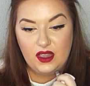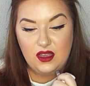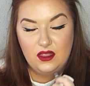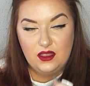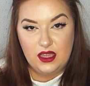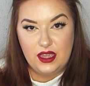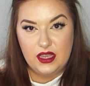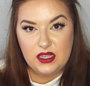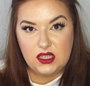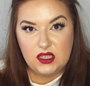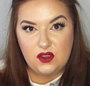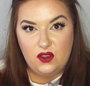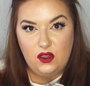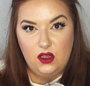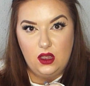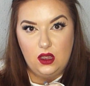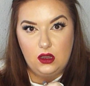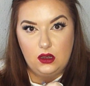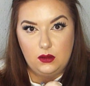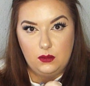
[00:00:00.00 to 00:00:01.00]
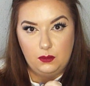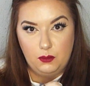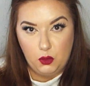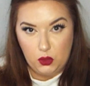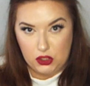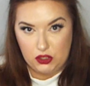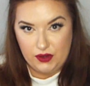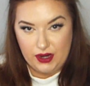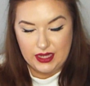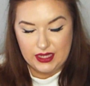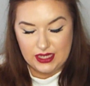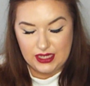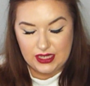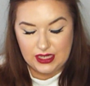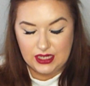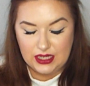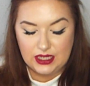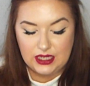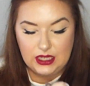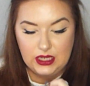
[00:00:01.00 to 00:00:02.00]
this moisturiser
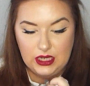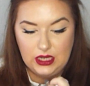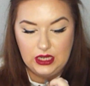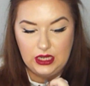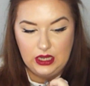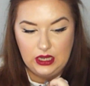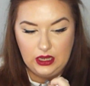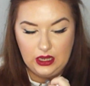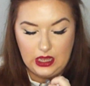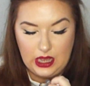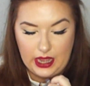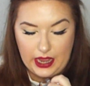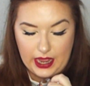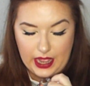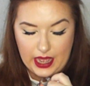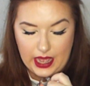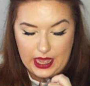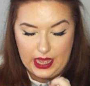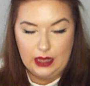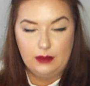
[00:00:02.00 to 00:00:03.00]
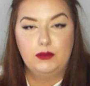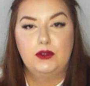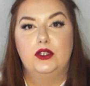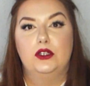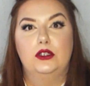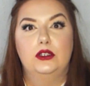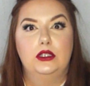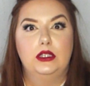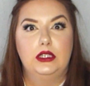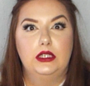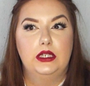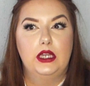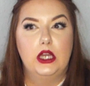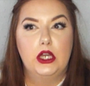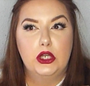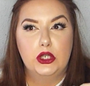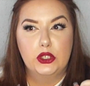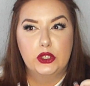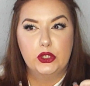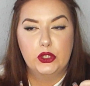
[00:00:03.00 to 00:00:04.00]
I absolutely
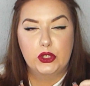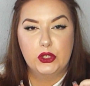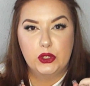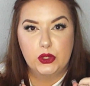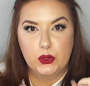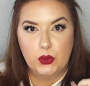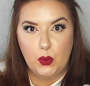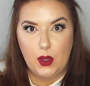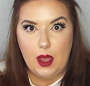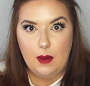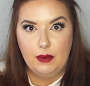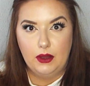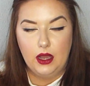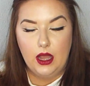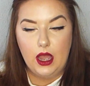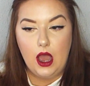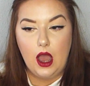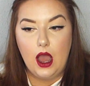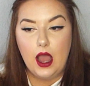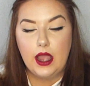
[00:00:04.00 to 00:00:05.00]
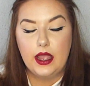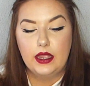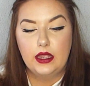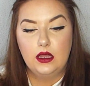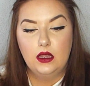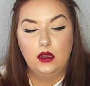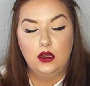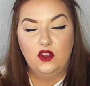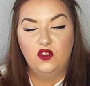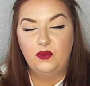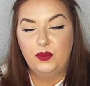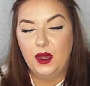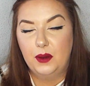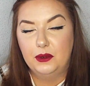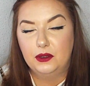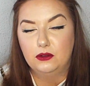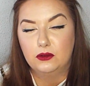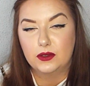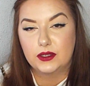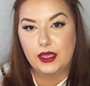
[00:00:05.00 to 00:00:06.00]
swear by. I love Bare
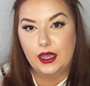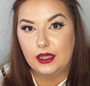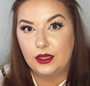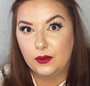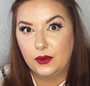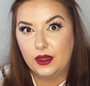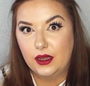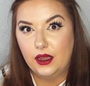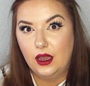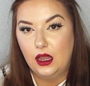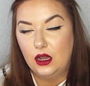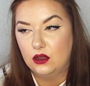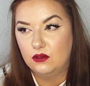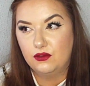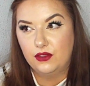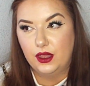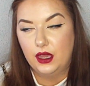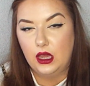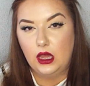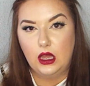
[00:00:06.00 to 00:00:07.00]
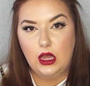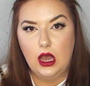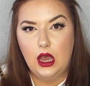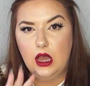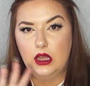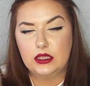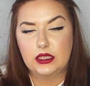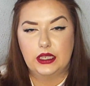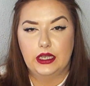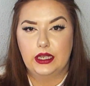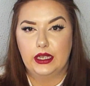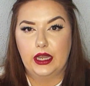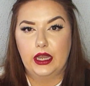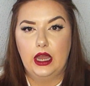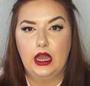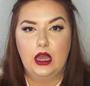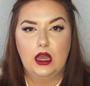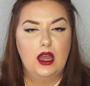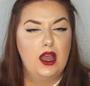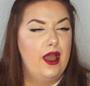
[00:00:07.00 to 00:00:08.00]
Minerals anyway. I love their
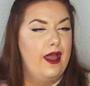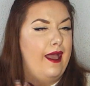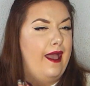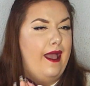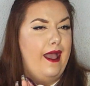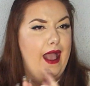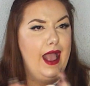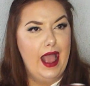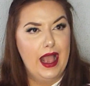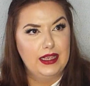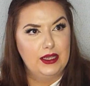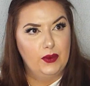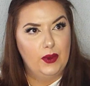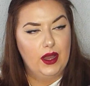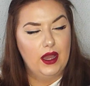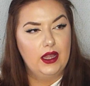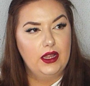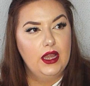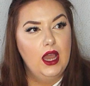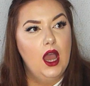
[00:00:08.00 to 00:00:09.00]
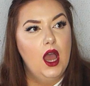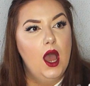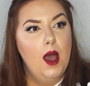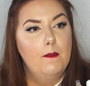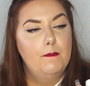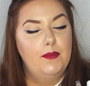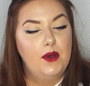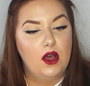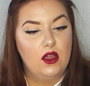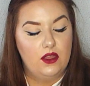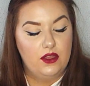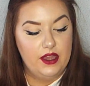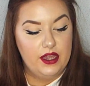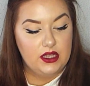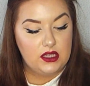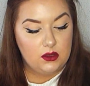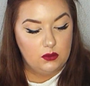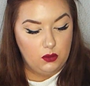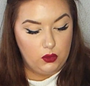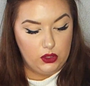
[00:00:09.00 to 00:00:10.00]
skincare anyway, but
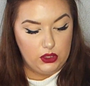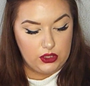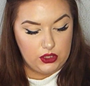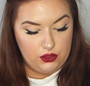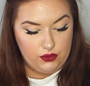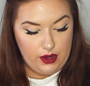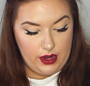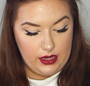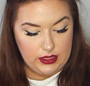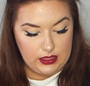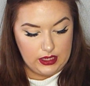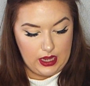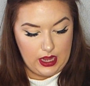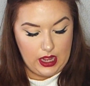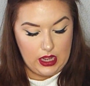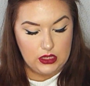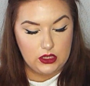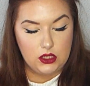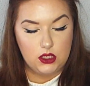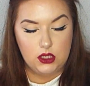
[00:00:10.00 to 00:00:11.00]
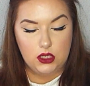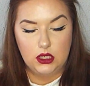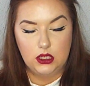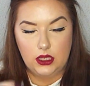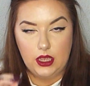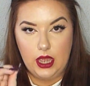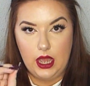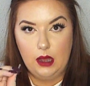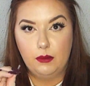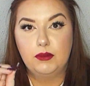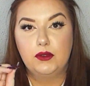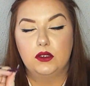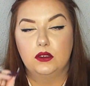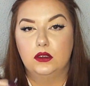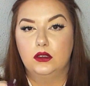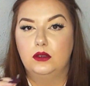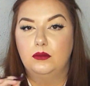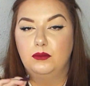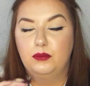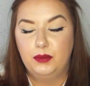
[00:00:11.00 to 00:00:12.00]
this moisturiser has done
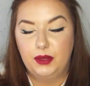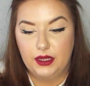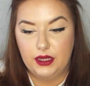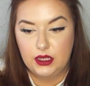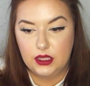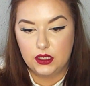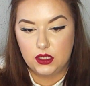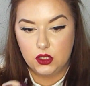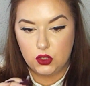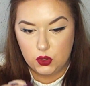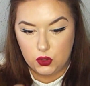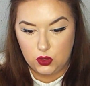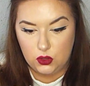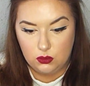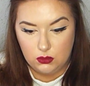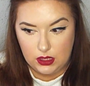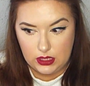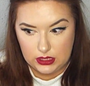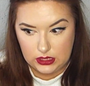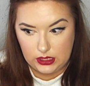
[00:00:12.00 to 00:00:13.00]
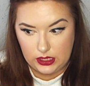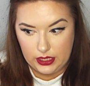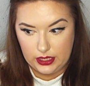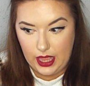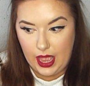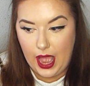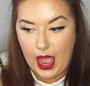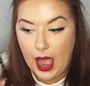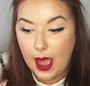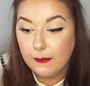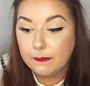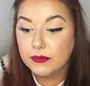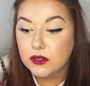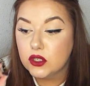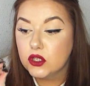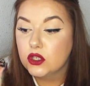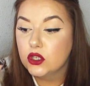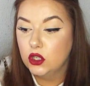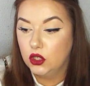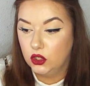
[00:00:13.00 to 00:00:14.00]
absolute bits to my skin.
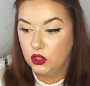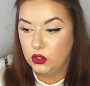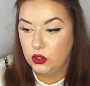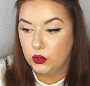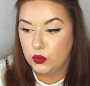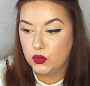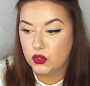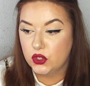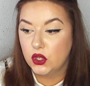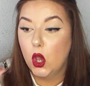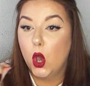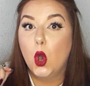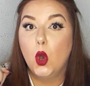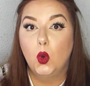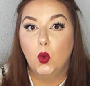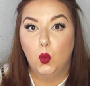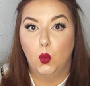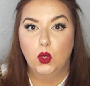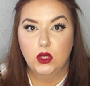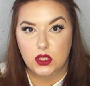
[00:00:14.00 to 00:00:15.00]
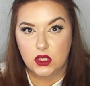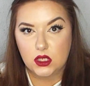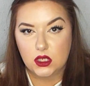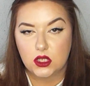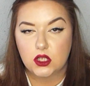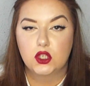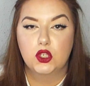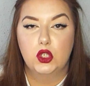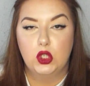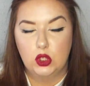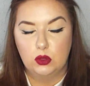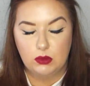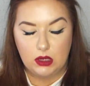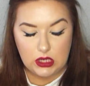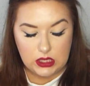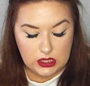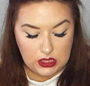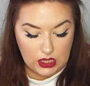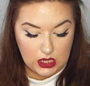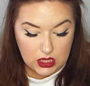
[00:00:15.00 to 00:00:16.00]
Absolute wonders to my
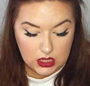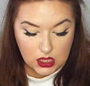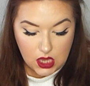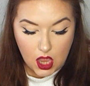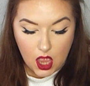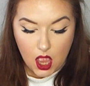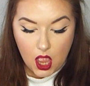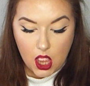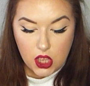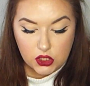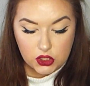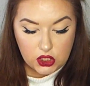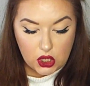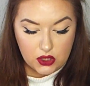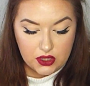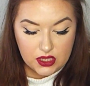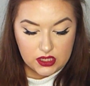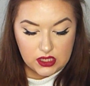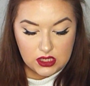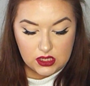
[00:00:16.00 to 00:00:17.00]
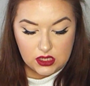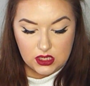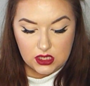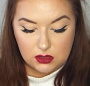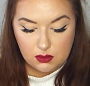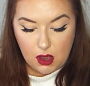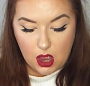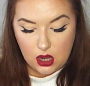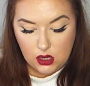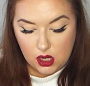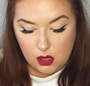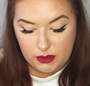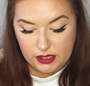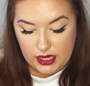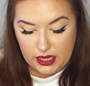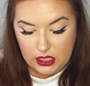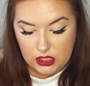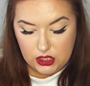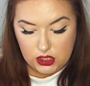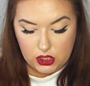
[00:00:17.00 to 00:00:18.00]
skin. So this is the Smart
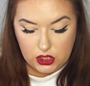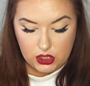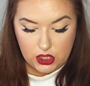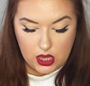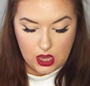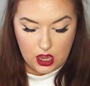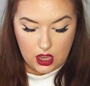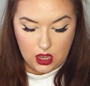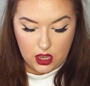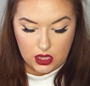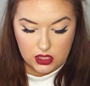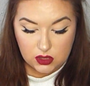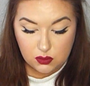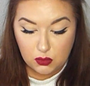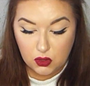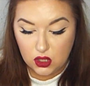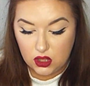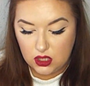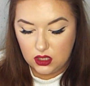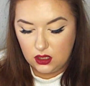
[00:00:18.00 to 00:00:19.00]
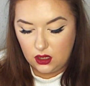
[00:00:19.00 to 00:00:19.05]
Combination Smoothing